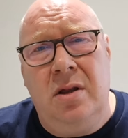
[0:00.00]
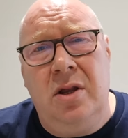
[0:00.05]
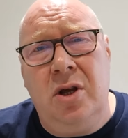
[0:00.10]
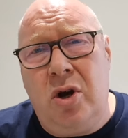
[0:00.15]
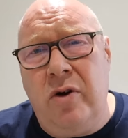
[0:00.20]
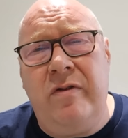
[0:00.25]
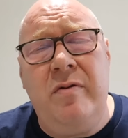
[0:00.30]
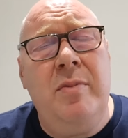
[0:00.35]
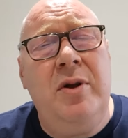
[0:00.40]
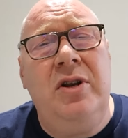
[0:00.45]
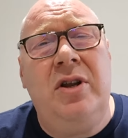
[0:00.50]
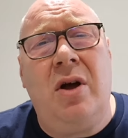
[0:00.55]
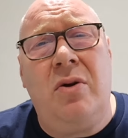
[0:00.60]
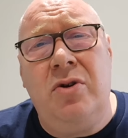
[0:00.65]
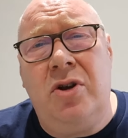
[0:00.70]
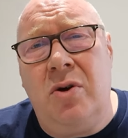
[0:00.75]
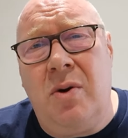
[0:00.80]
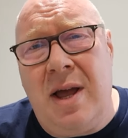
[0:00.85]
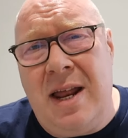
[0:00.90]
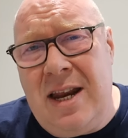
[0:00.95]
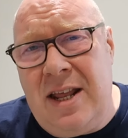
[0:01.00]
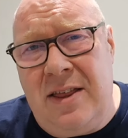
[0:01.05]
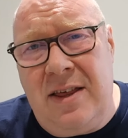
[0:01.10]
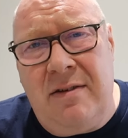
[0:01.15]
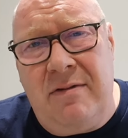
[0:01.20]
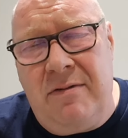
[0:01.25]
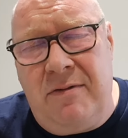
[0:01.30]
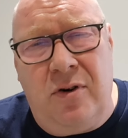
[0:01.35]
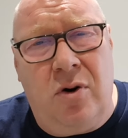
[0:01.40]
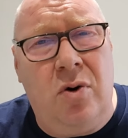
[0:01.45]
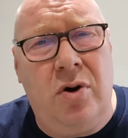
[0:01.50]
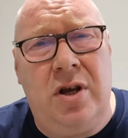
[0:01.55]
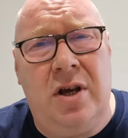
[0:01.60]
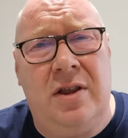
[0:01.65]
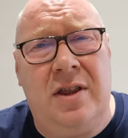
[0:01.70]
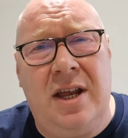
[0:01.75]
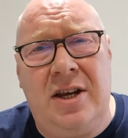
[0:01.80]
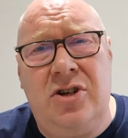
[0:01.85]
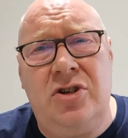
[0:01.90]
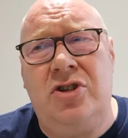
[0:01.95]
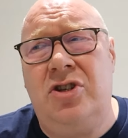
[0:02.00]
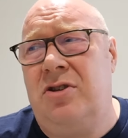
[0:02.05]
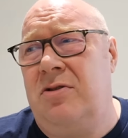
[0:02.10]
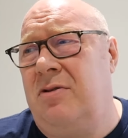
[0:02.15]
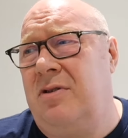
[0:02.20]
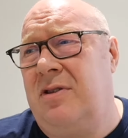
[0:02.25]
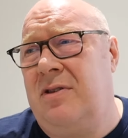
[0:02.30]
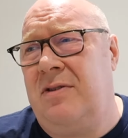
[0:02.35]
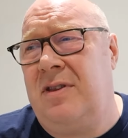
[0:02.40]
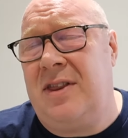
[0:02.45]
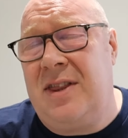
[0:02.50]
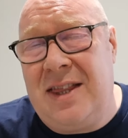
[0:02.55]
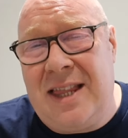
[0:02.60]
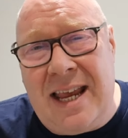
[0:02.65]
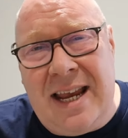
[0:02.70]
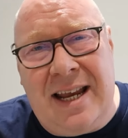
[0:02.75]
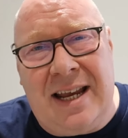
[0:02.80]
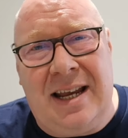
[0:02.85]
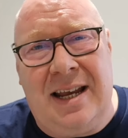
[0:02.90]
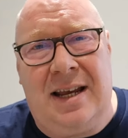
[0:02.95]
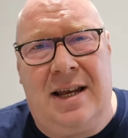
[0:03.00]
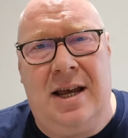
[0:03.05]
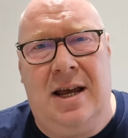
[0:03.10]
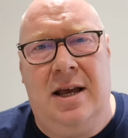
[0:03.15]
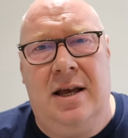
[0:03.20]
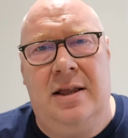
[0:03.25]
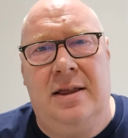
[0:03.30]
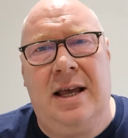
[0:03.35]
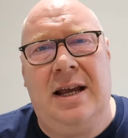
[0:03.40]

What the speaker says: The government don't do anything for you. They just think.